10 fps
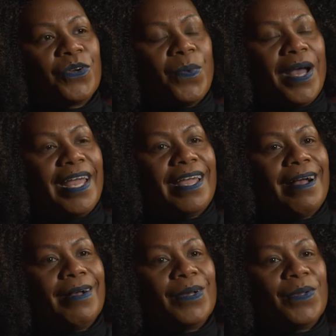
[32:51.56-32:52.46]
Away,
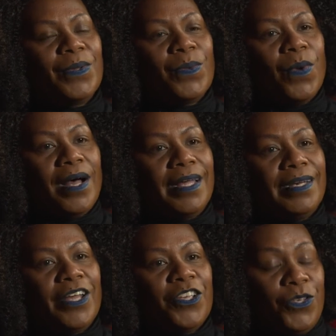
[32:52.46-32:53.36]
Uncle,
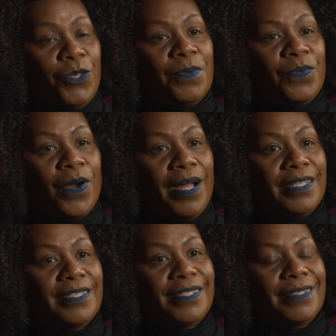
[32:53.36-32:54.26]
won a Human
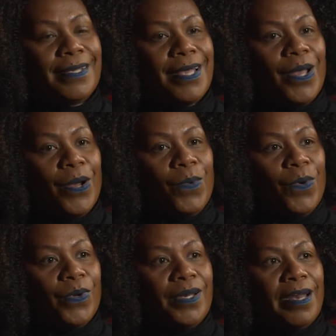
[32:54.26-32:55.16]
Rights Award,